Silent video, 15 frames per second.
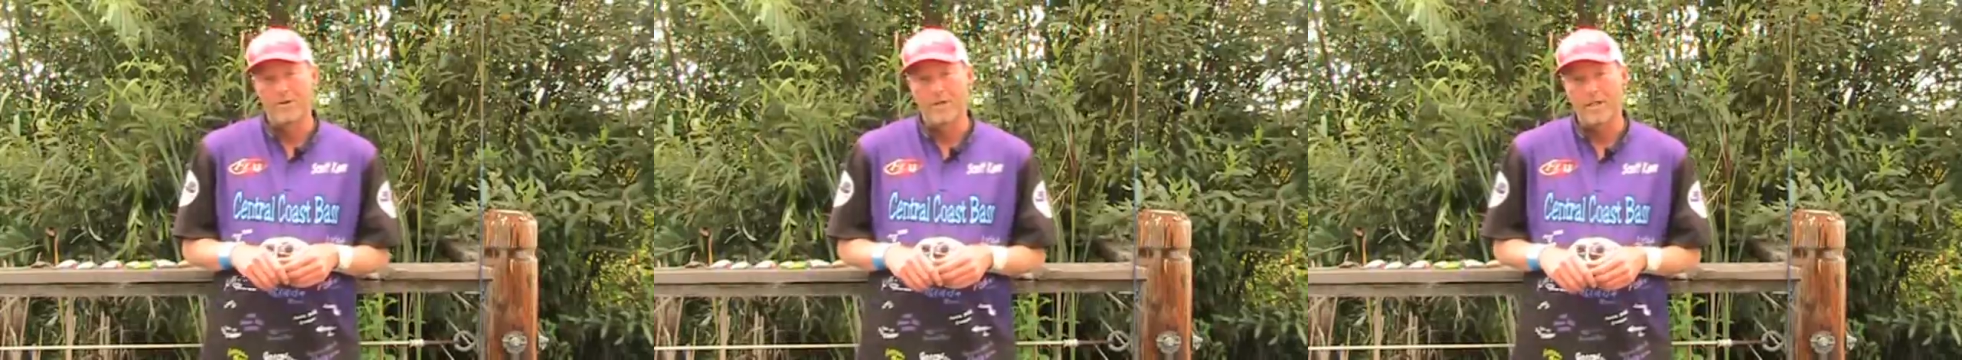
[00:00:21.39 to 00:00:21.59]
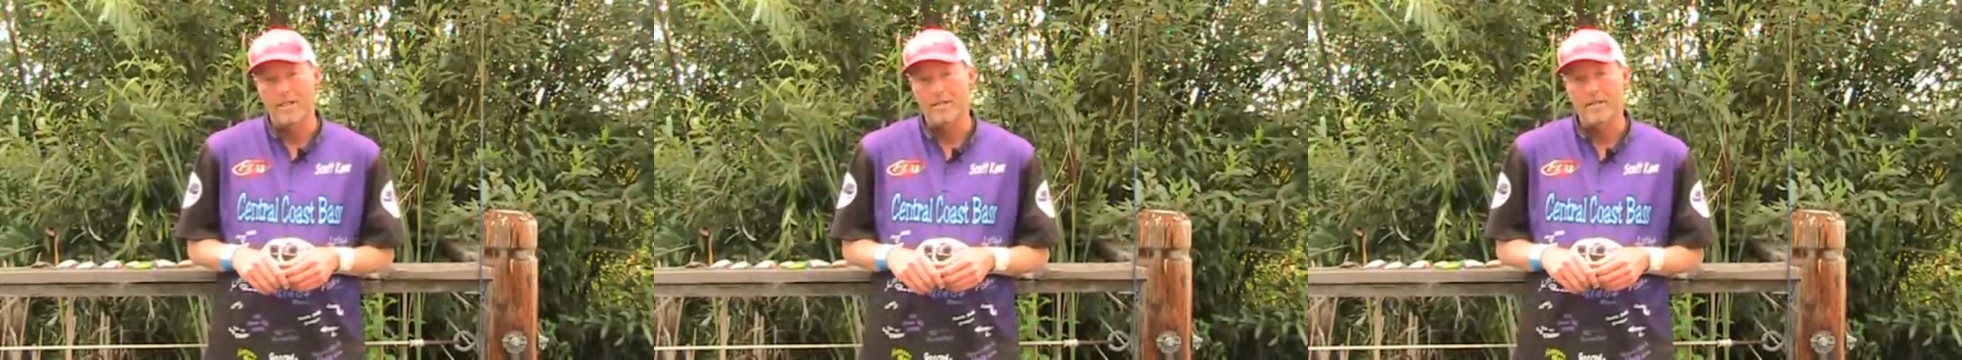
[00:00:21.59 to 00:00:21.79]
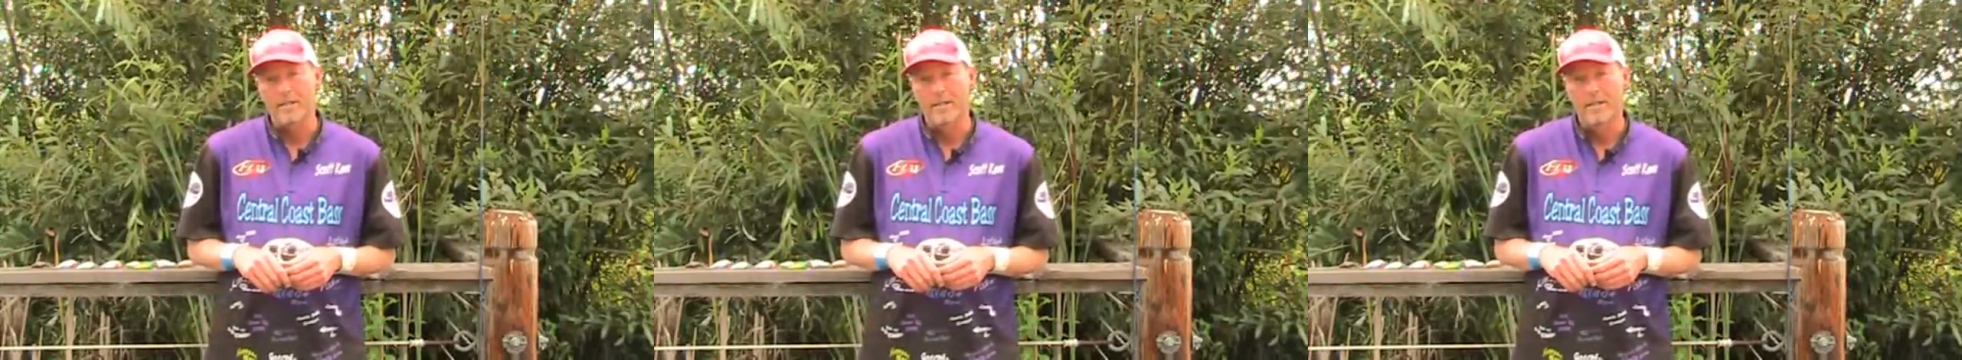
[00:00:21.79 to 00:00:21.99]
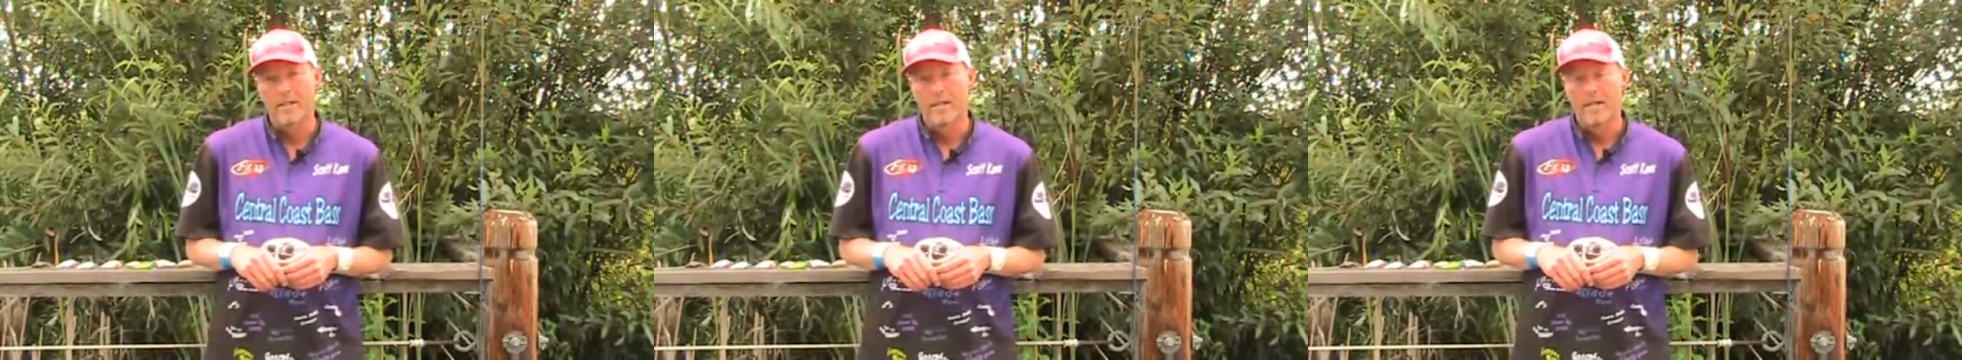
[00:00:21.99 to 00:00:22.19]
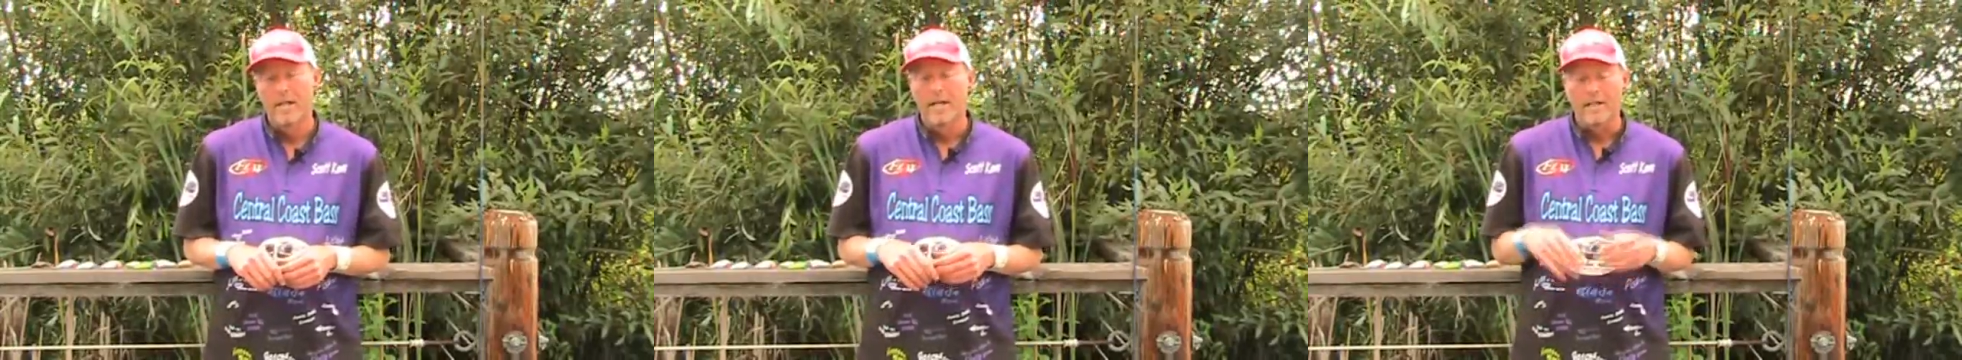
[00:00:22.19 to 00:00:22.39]
Tricks.
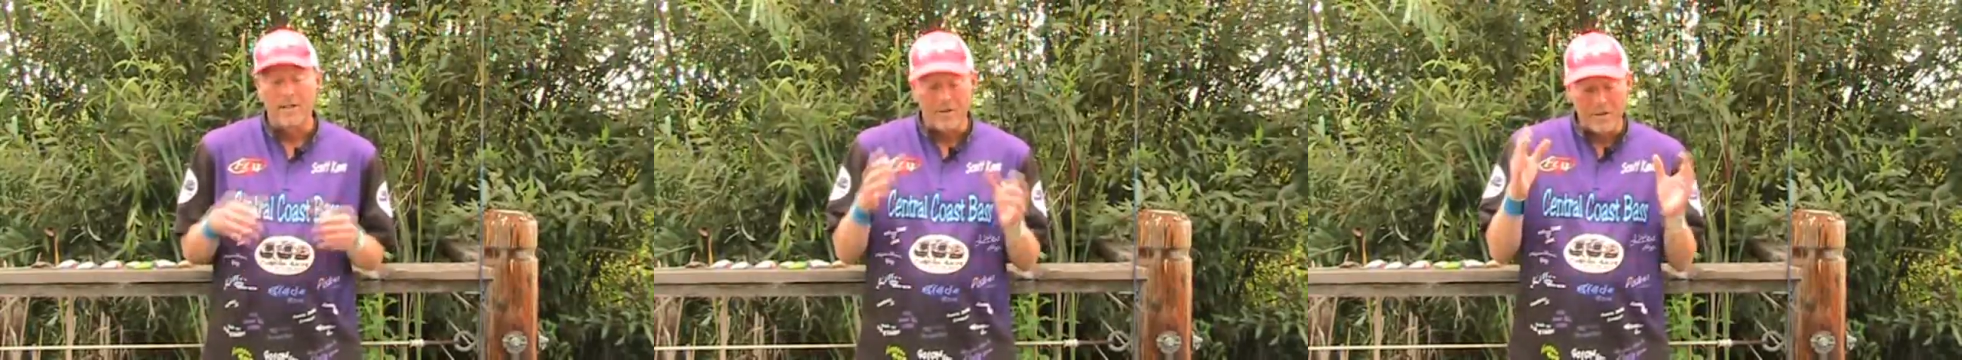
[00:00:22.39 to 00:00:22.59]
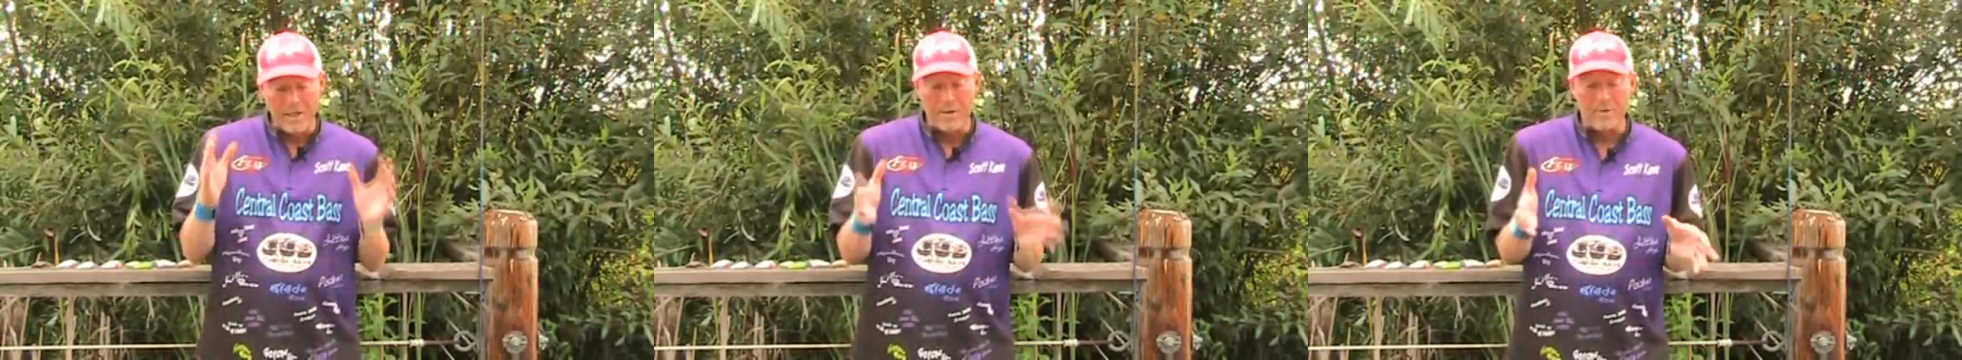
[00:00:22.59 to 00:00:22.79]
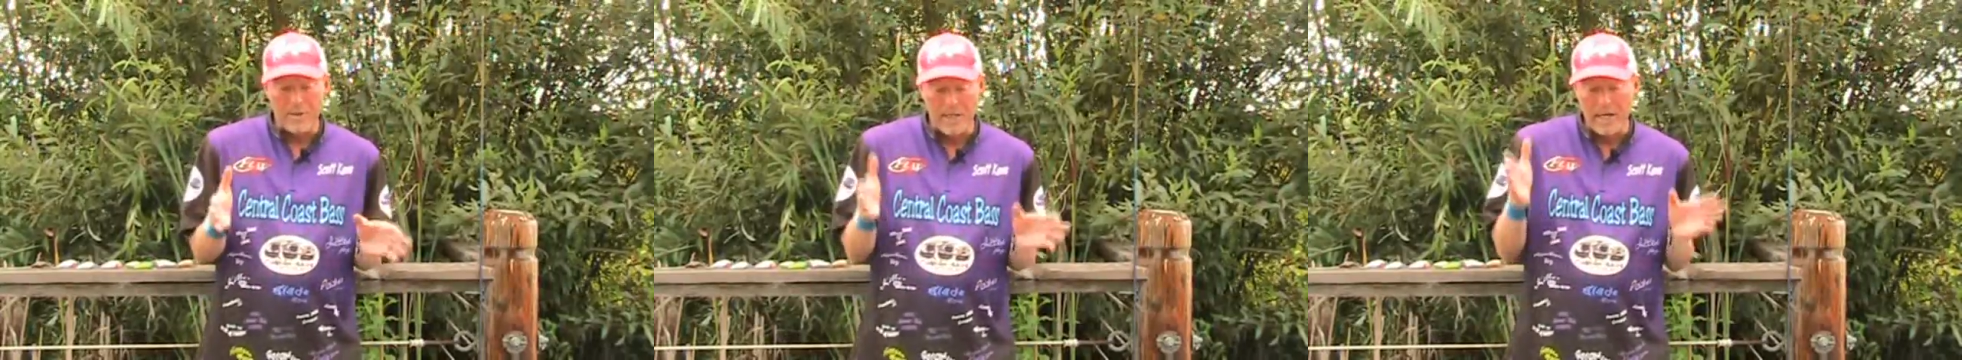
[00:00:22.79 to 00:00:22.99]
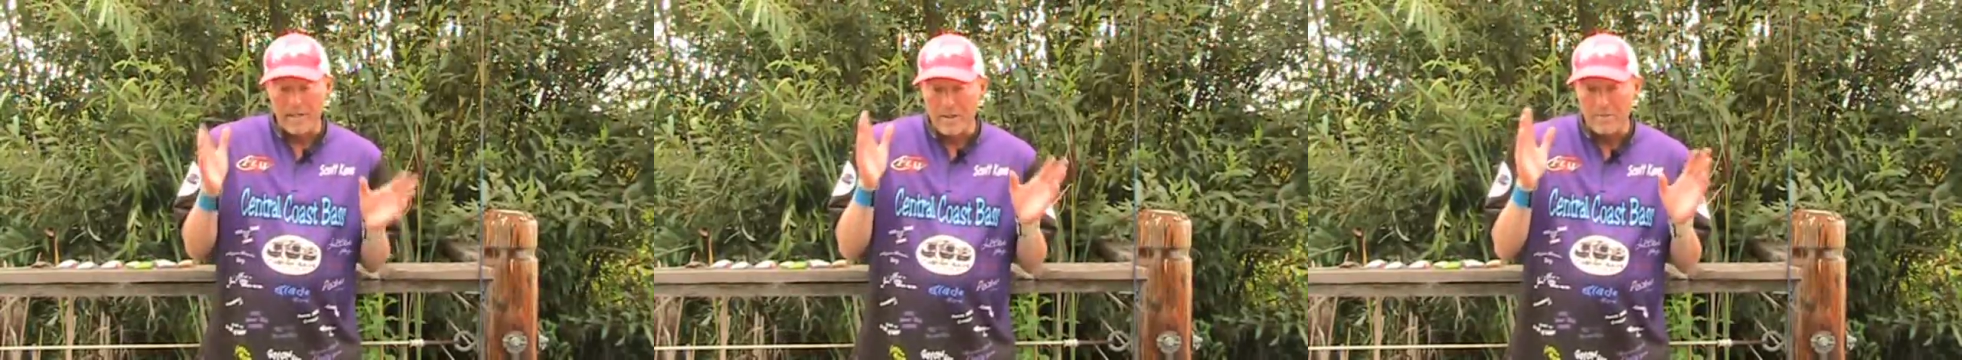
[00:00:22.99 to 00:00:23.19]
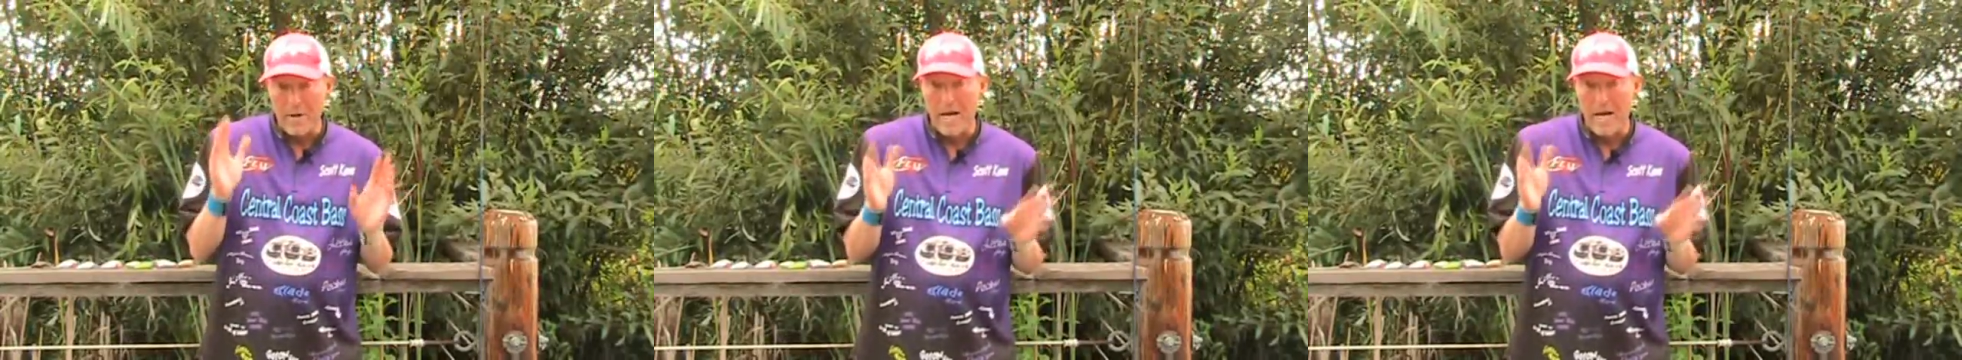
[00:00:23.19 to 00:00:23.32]
The secret to catching